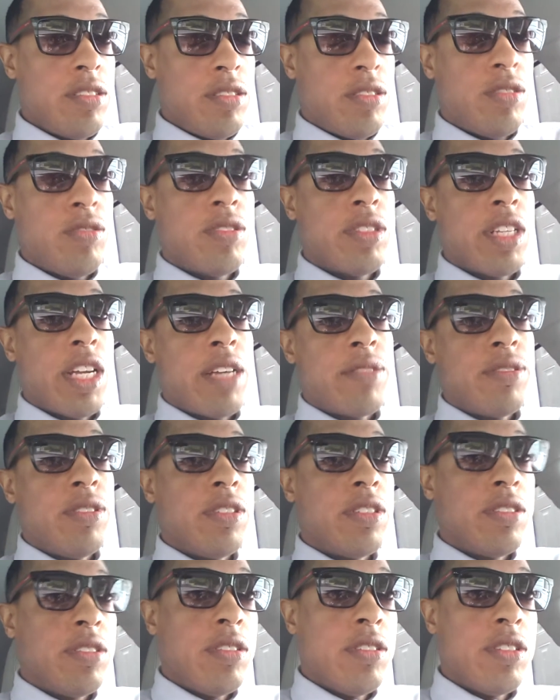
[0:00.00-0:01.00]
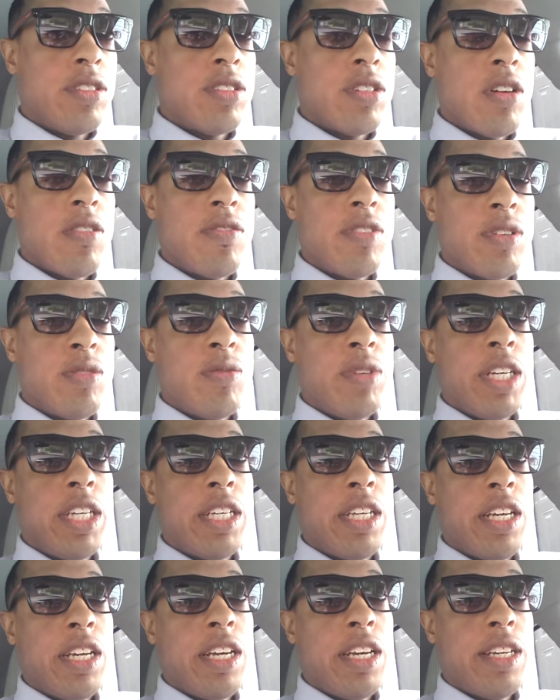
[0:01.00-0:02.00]
Two steps. You can do this over the
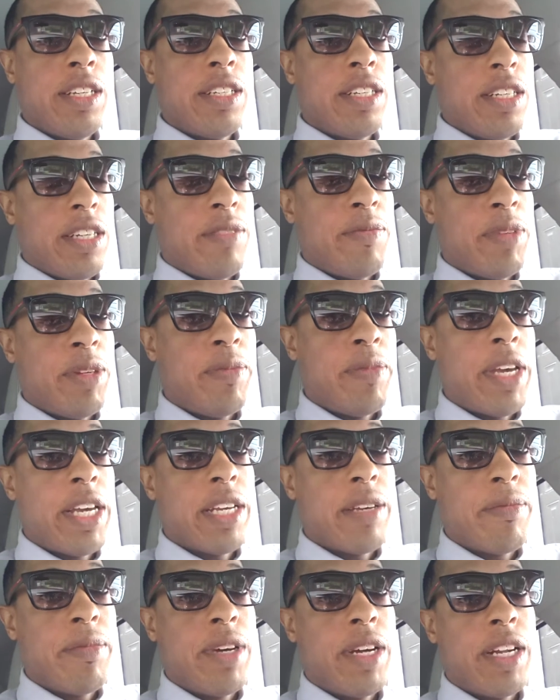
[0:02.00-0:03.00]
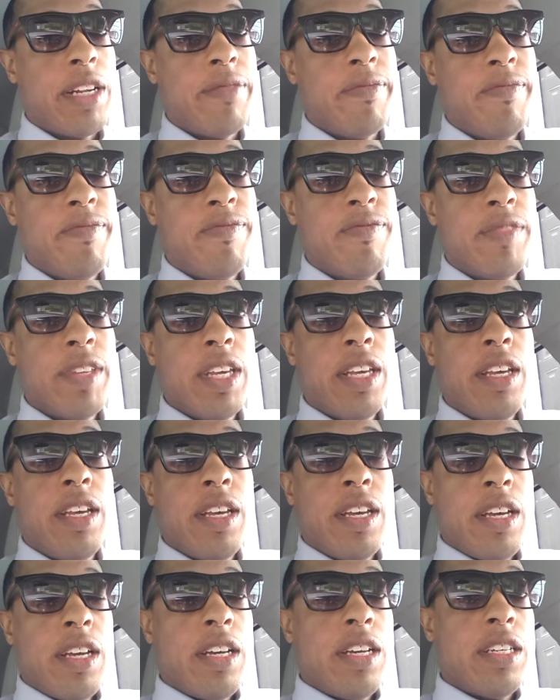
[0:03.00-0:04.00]
weekend and be making money.
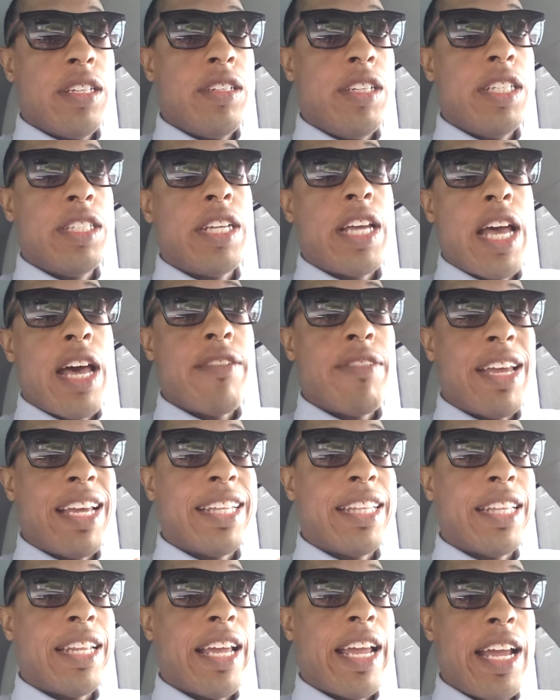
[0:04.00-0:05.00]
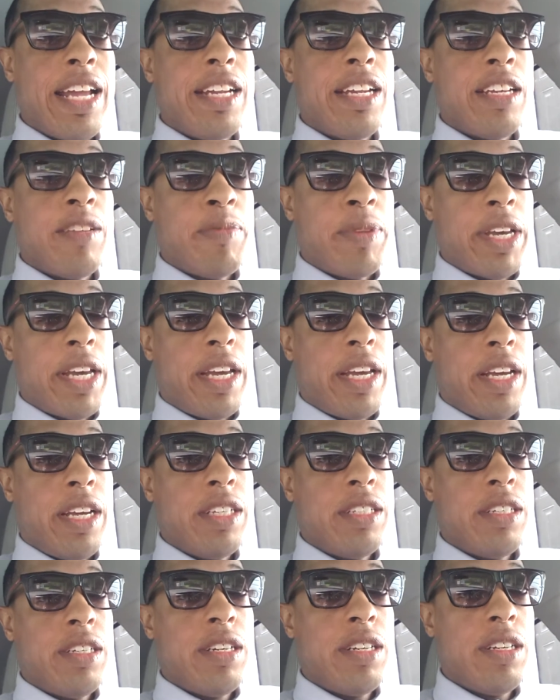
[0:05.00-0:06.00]
You need to have a landing
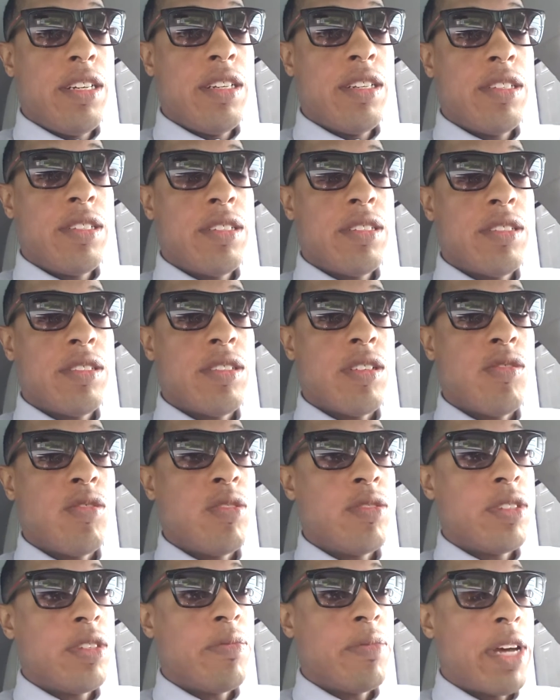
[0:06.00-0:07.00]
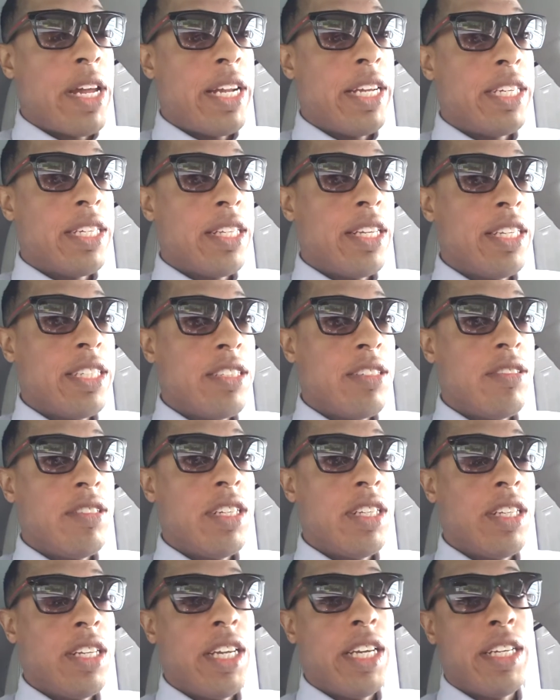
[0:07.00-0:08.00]
page. So when somebody clicks on
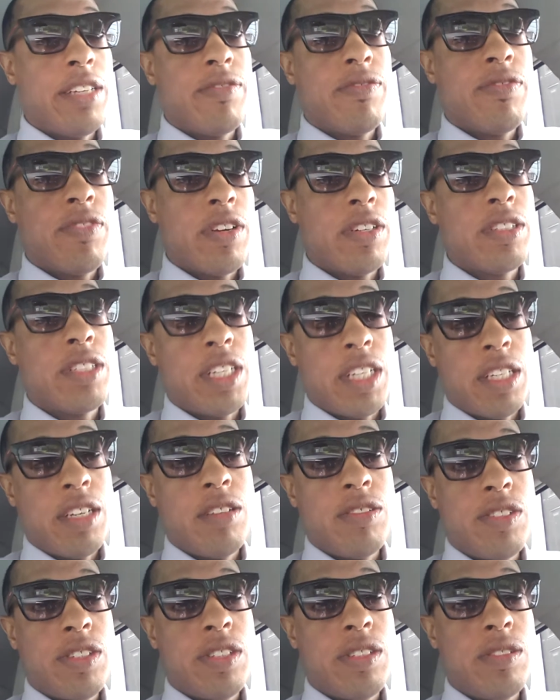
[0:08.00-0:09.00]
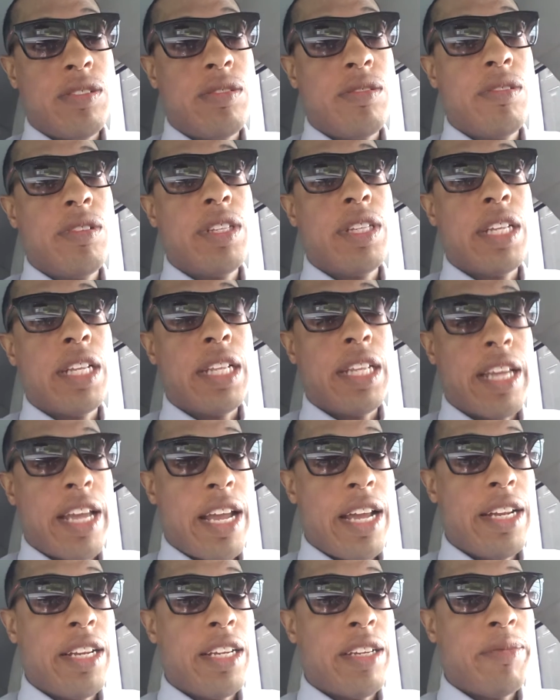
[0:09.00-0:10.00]
the link, first they go to the
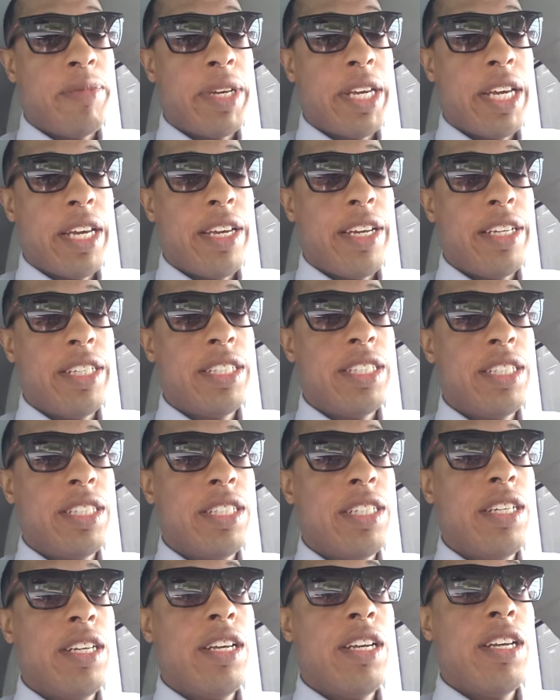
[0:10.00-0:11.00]
landing page.